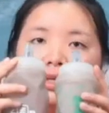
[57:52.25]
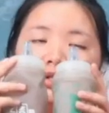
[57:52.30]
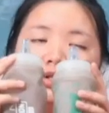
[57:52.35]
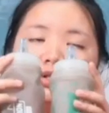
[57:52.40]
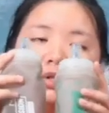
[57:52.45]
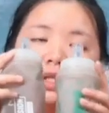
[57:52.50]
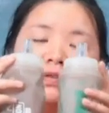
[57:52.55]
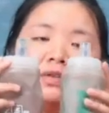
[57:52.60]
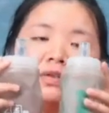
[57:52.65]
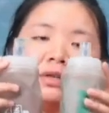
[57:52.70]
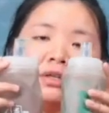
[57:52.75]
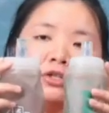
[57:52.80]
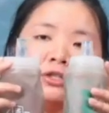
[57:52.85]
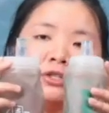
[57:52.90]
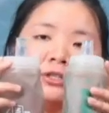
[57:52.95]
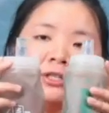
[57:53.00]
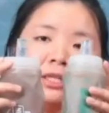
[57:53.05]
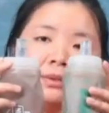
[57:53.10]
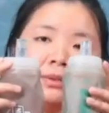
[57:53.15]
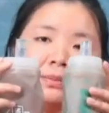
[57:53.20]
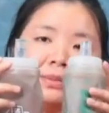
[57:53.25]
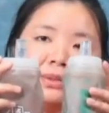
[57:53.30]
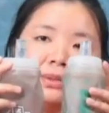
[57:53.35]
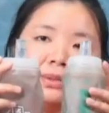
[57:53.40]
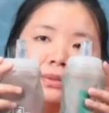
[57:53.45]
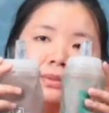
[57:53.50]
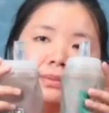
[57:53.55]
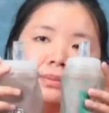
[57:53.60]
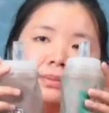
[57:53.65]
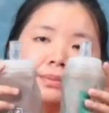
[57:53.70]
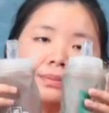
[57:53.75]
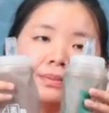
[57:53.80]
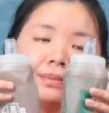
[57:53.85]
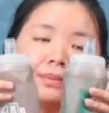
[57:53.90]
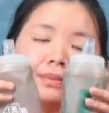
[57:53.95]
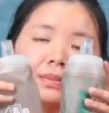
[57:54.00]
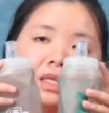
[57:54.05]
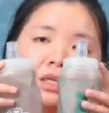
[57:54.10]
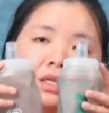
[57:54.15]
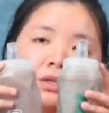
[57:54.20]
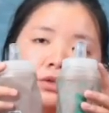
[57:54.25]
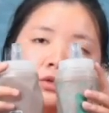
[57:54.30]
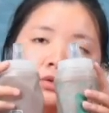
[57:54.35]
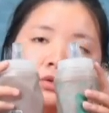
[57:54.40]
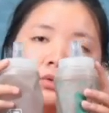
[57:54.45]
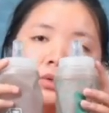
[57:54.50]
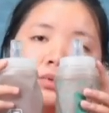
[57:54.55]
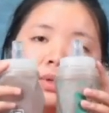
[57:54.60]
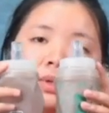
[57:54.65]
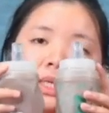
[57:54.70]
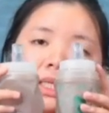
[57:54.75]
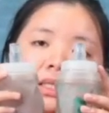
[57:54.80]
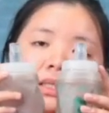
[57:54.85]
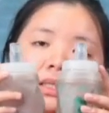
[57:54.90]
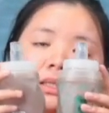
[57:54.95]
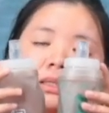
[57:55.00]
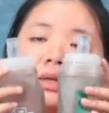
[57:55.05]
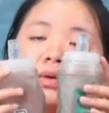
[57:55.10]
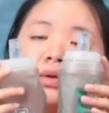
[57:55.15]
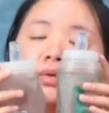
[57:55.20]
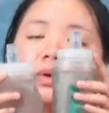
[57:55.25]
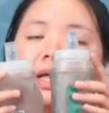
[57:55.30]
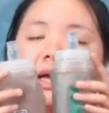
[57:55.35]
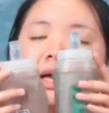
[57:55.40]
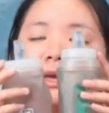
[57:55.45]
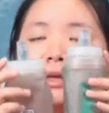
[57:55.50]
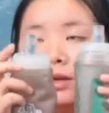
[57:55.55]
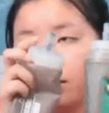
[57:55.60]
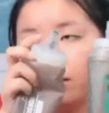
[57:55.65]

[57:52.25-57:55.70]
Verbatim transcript: Different shape. Choose ones you like.